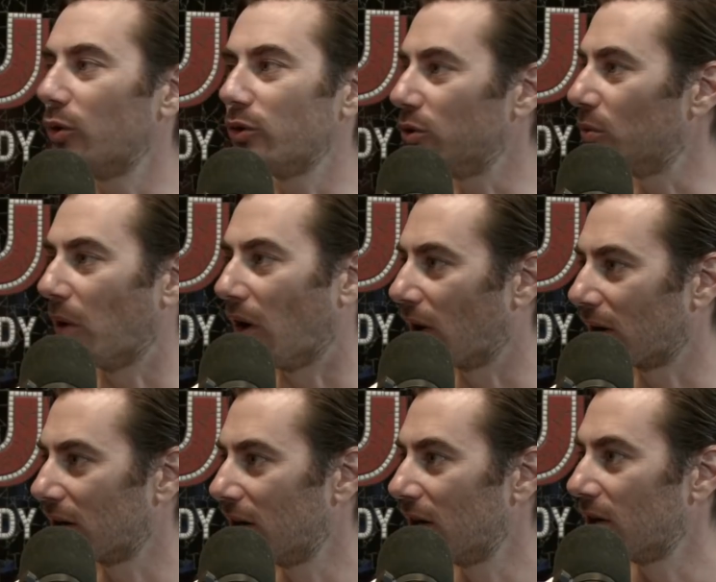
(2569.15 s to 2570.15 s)
you are.
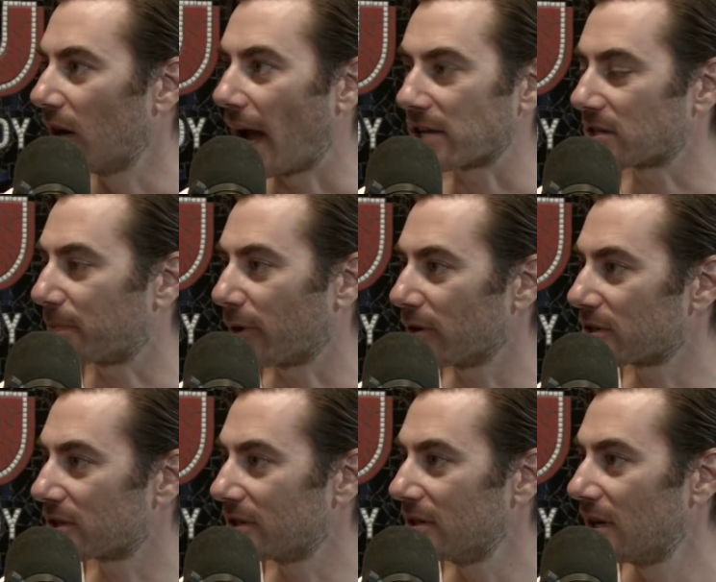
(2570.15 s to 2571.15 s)
Yeah. As a
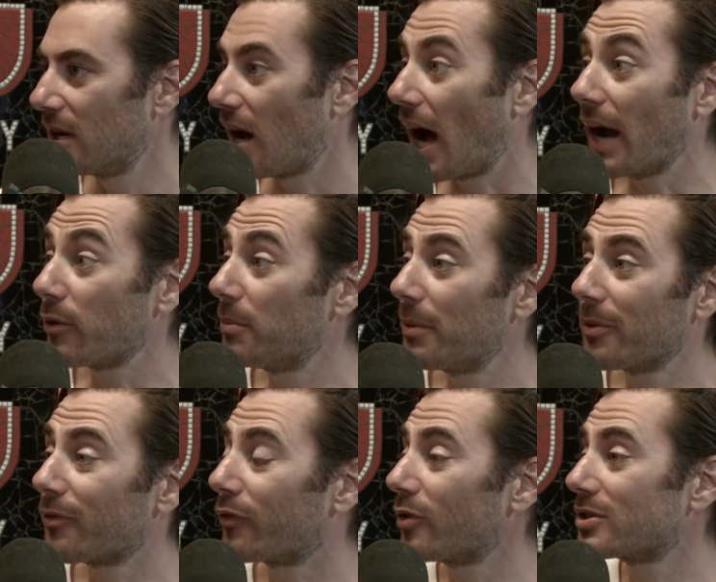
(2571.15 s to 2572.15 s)
person, I remember the
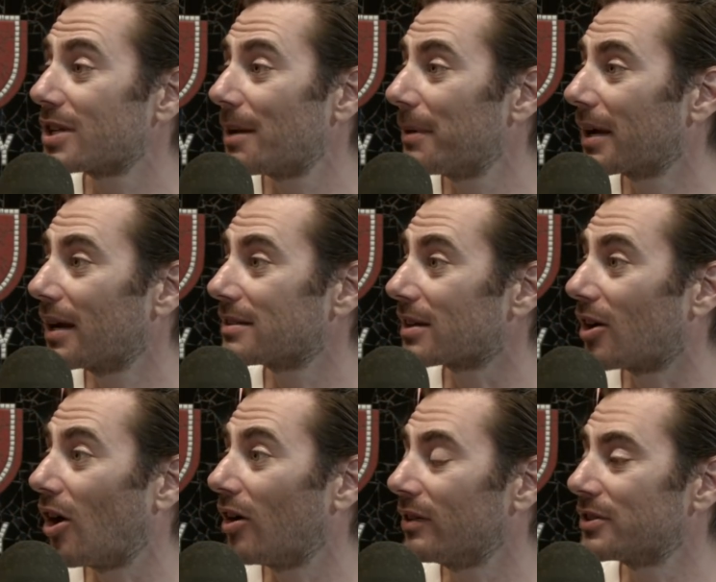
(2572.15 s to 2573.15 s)
first time I got to
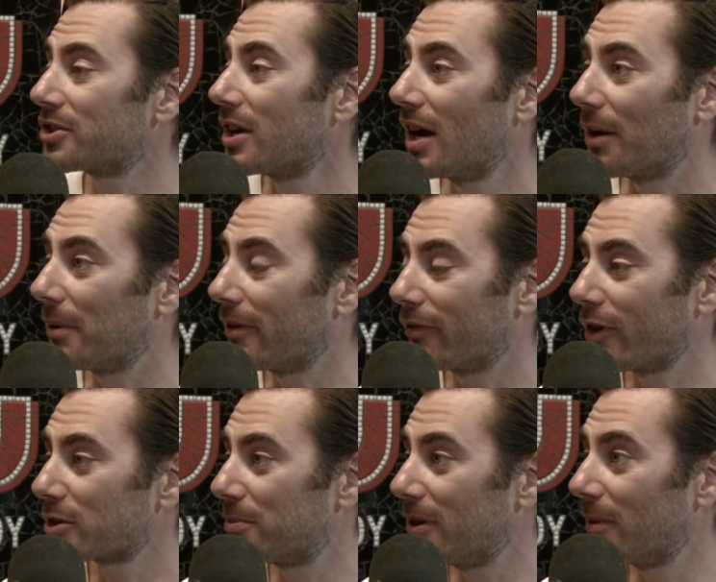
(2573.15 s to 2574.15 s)
college. I remember
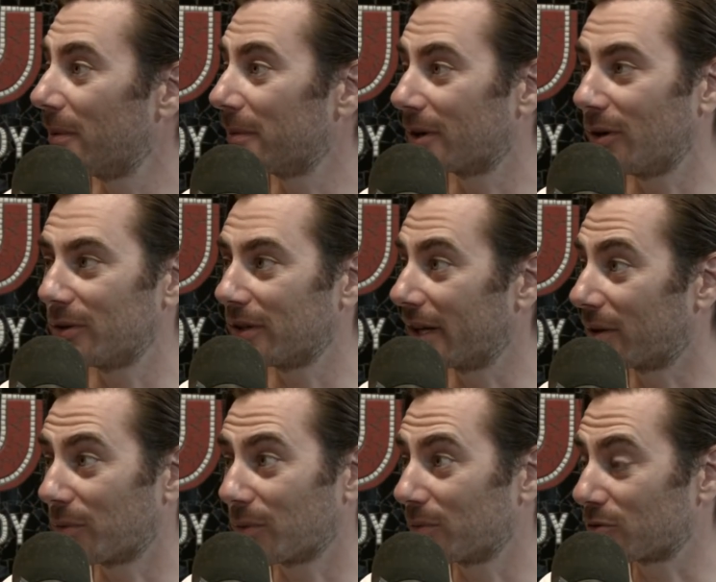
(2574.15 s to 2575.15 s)
freshman year. I remember going like
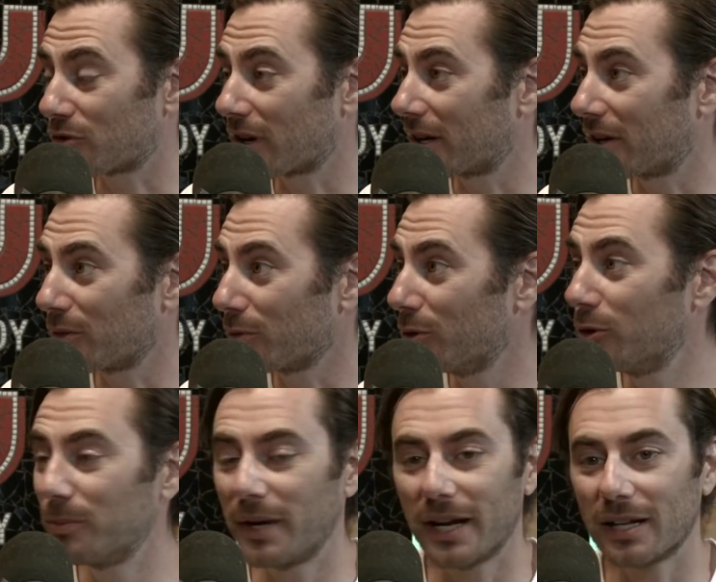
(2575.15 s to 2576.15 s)
drinking in a
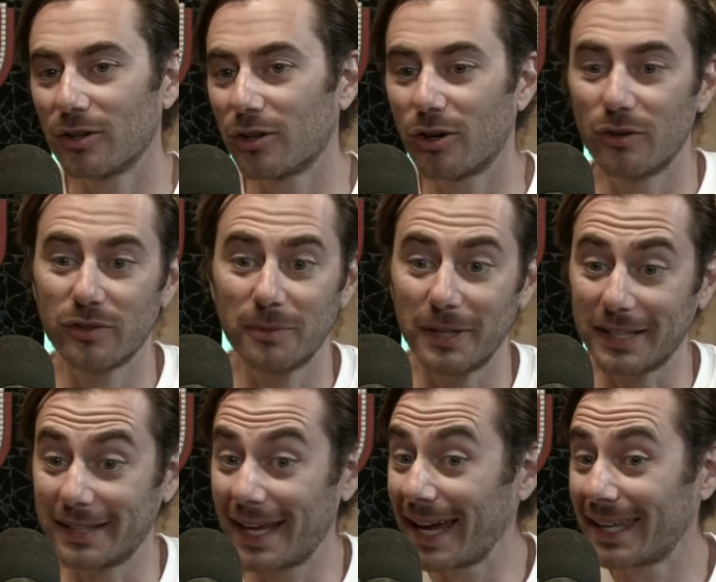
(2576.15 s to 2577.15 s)
room, and I look over and I'm
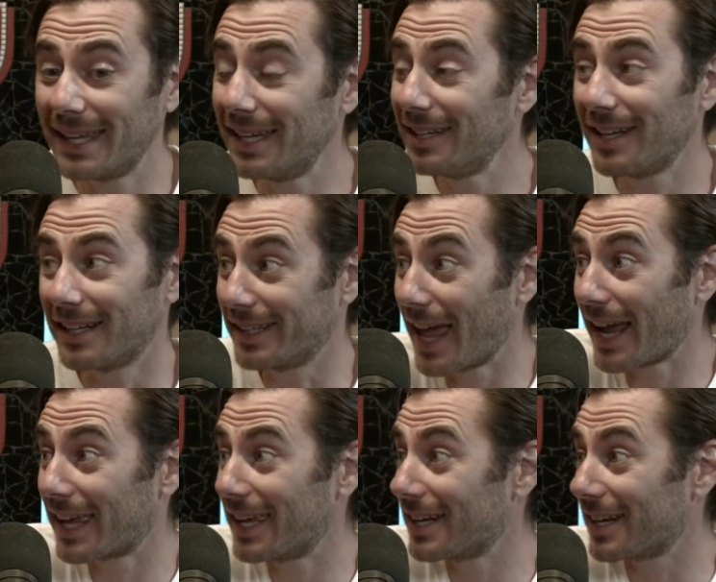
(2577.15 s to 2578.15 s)
like, that kid and that
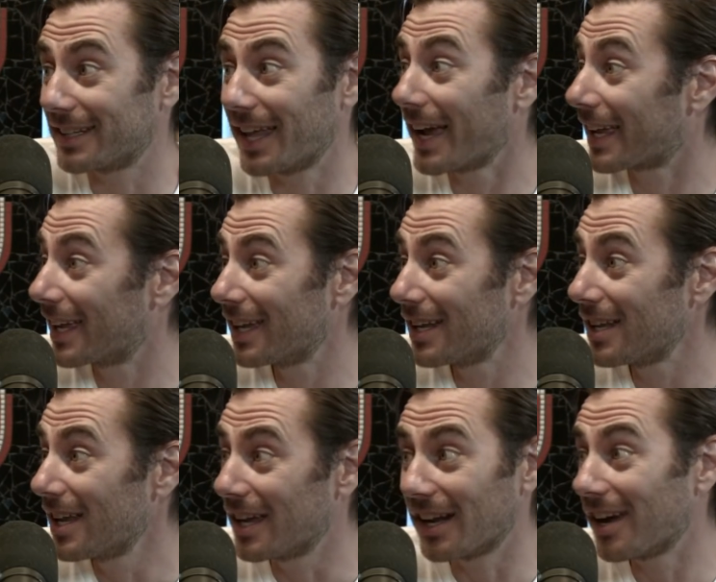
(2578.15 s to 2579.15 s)
kid and that kid
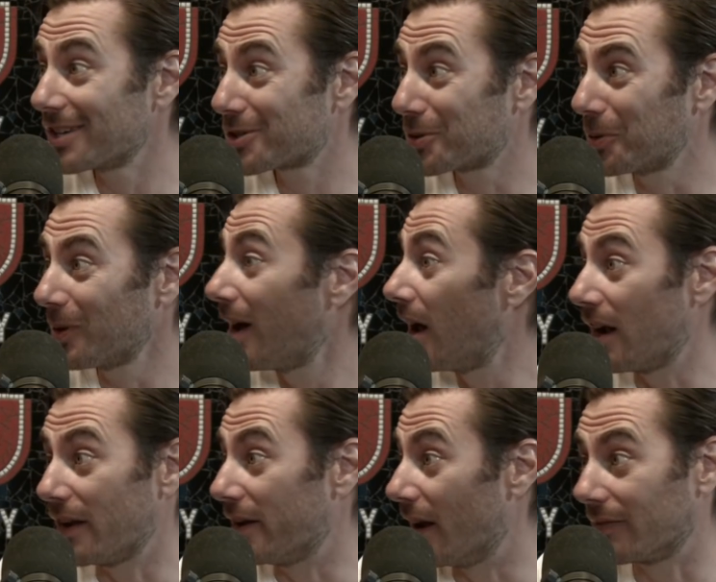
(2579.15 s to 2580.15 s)
in high school
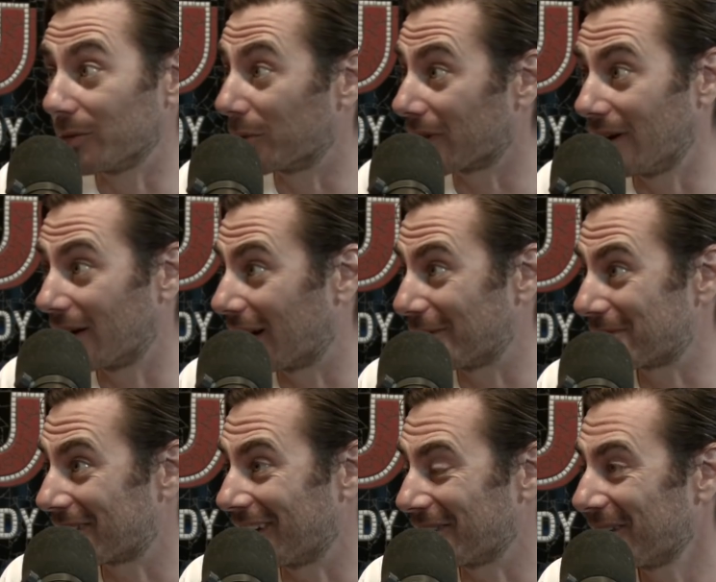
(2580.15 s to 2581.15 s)
never would have hung out
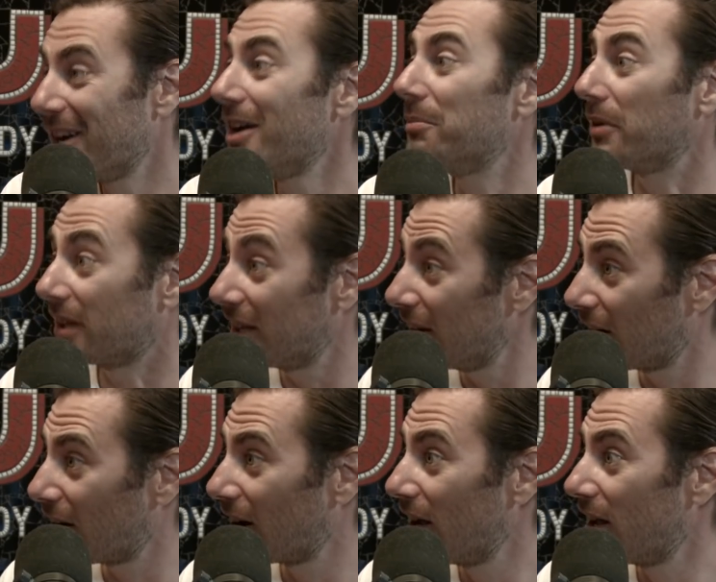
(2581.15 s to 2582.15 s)
together. But
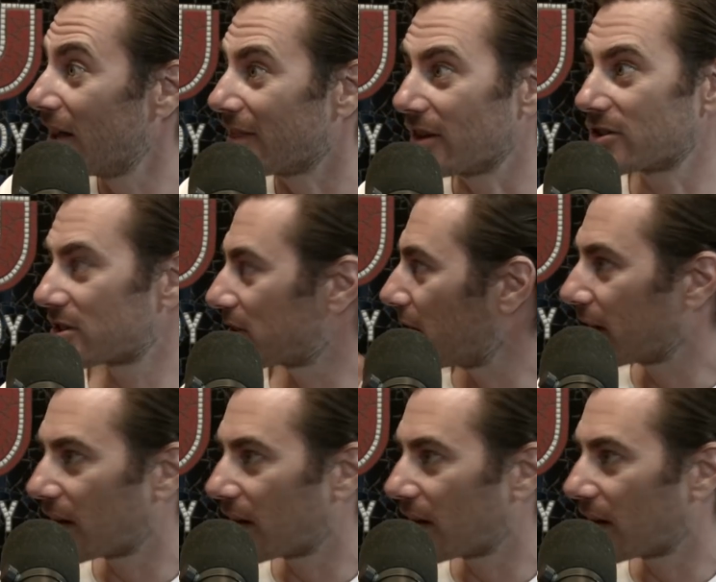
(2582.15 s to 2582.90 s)
here, they're just like,